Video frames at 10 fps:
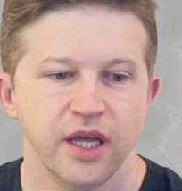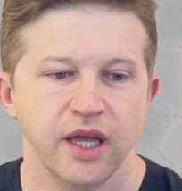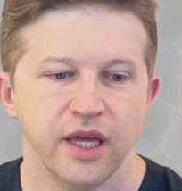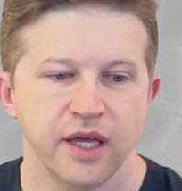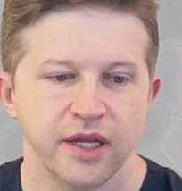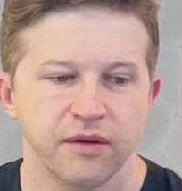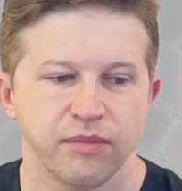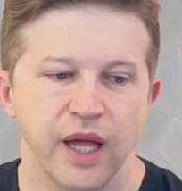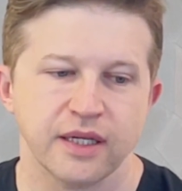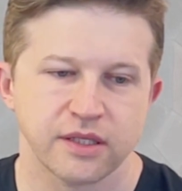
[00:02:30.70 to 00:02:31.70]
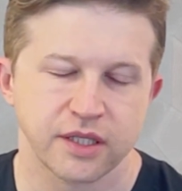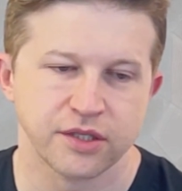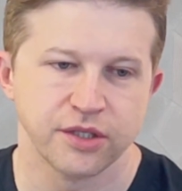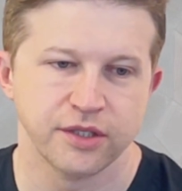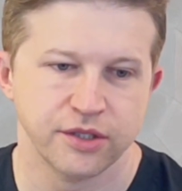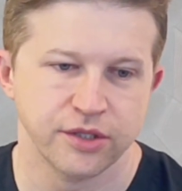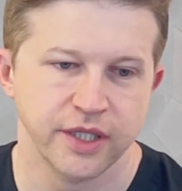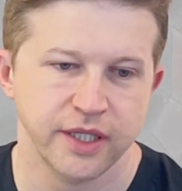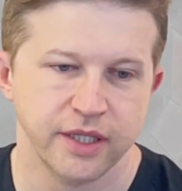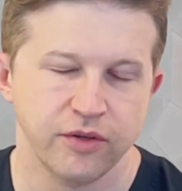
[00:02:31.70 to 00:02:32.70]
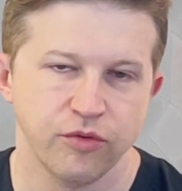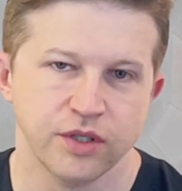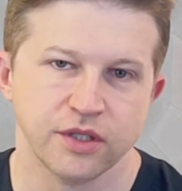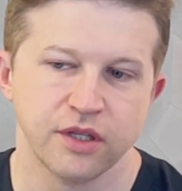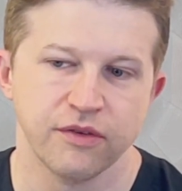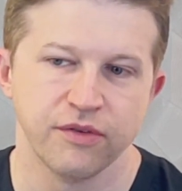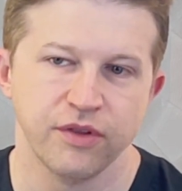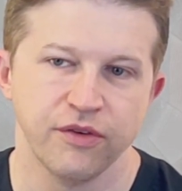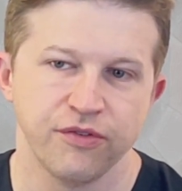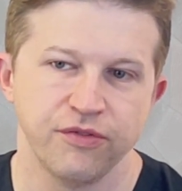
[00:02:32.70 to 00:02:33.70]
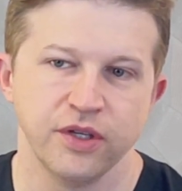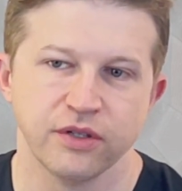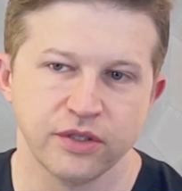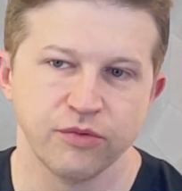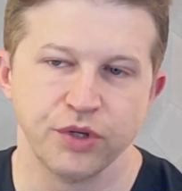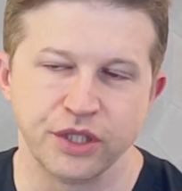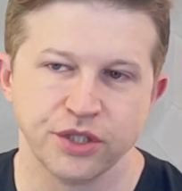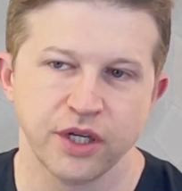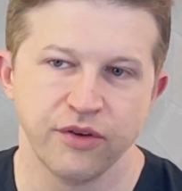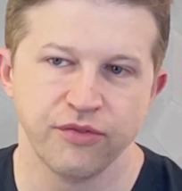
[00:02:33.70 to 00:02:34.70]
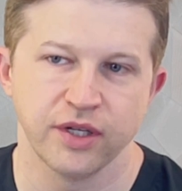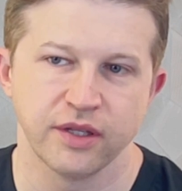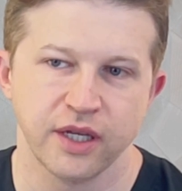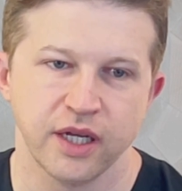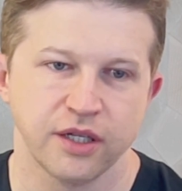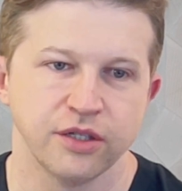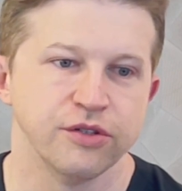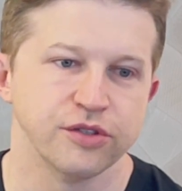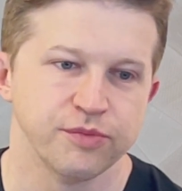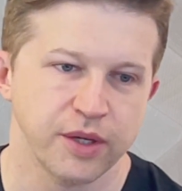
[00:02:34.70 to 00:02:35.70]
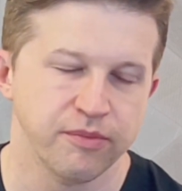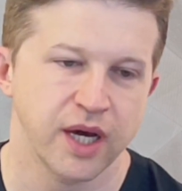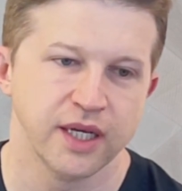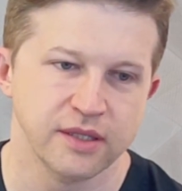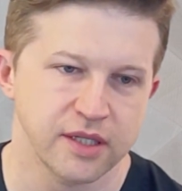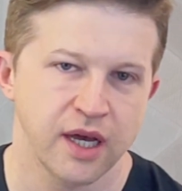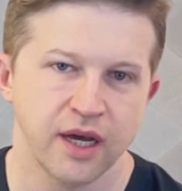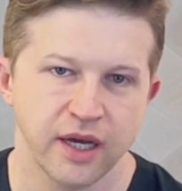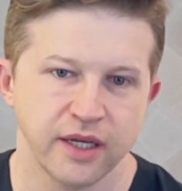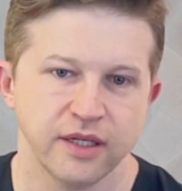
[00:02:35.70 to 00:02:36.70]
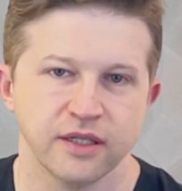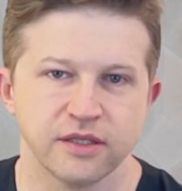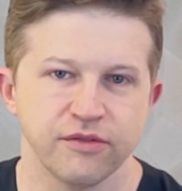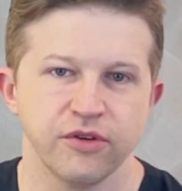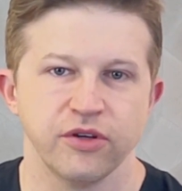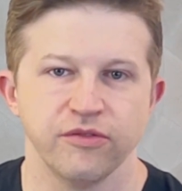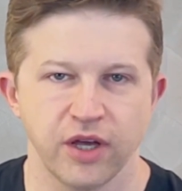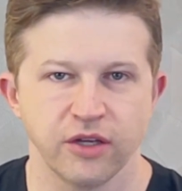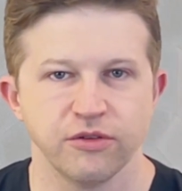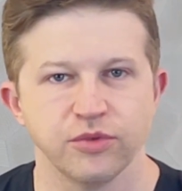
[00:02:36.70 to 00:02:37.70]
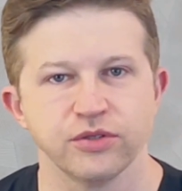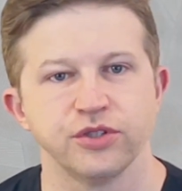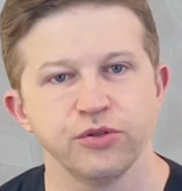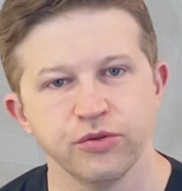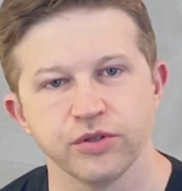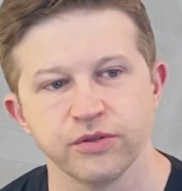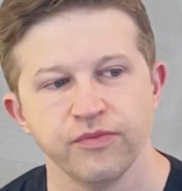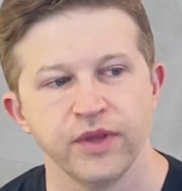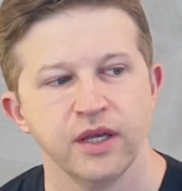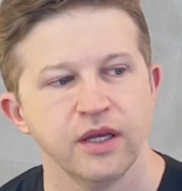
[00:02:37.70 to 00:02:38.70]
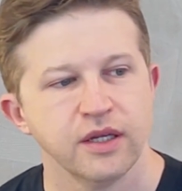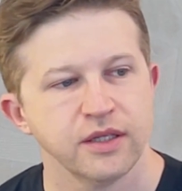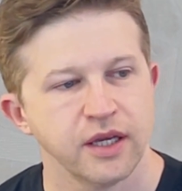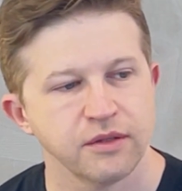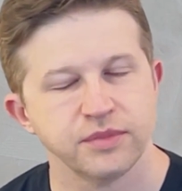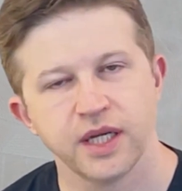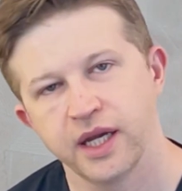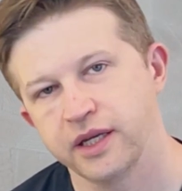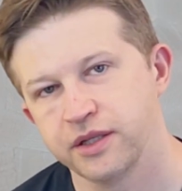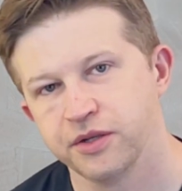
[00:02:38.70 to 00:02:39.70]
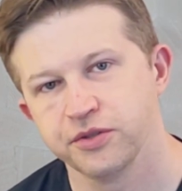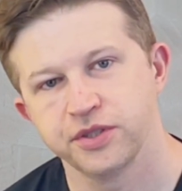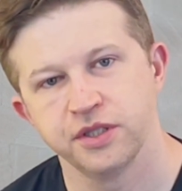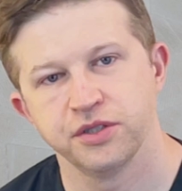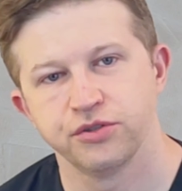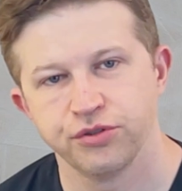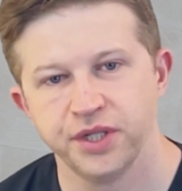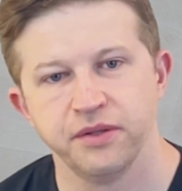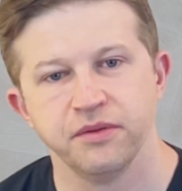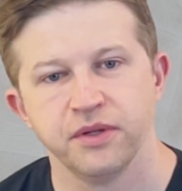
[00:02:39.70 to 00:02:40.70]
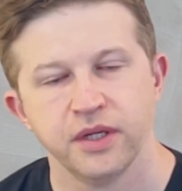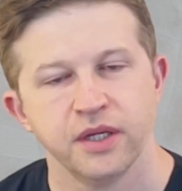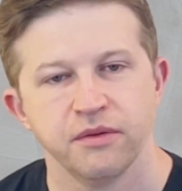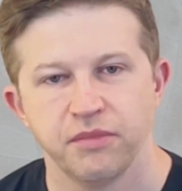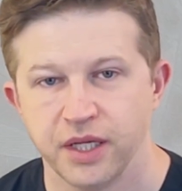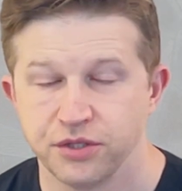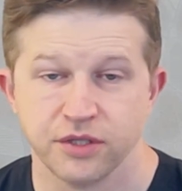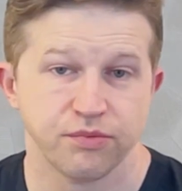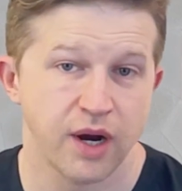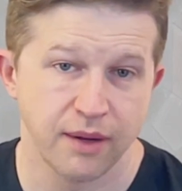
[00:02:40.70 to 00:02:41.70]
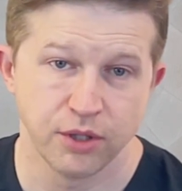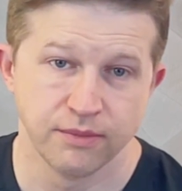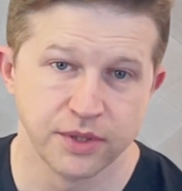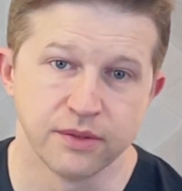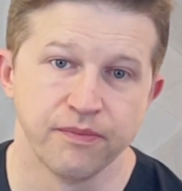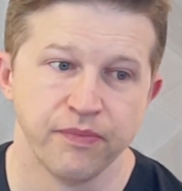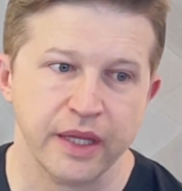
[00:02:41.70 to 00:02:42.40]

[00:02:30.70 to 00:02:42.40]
and plastic surgery was the, the field in which I felt that I could use my mind's eye as a very valuable tool to help diagnose and treat patients' problems.